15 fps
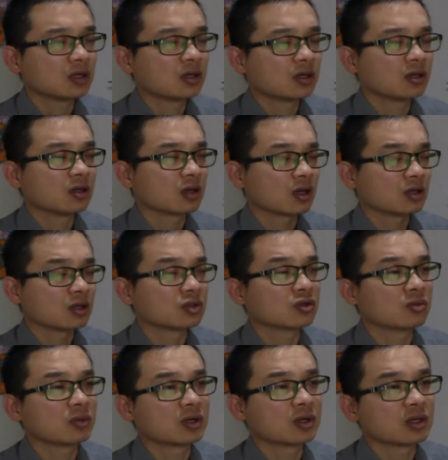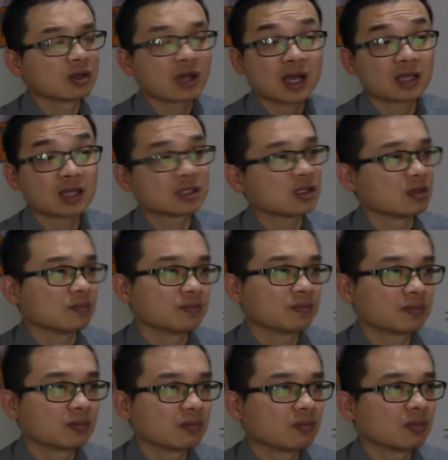you get insomnia. You can't sleep
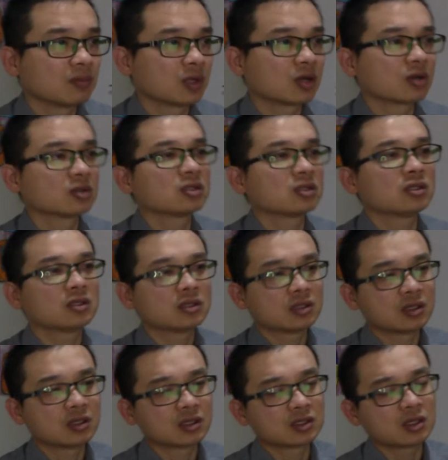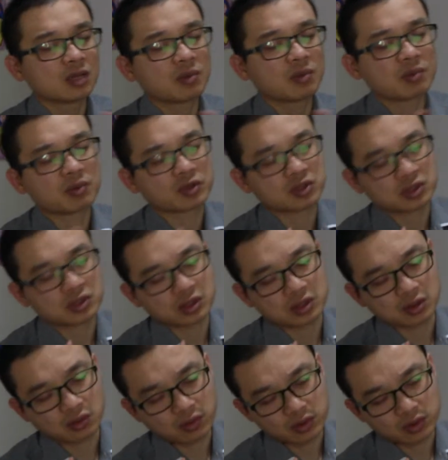because the sleeping position
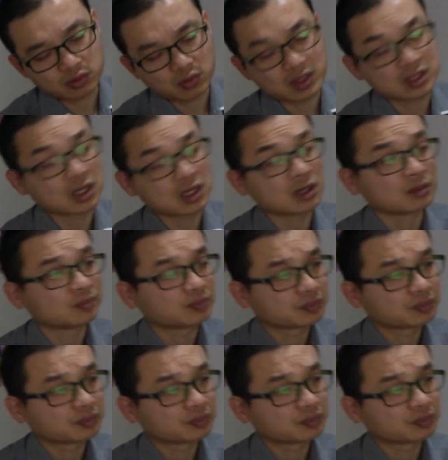is always on one side.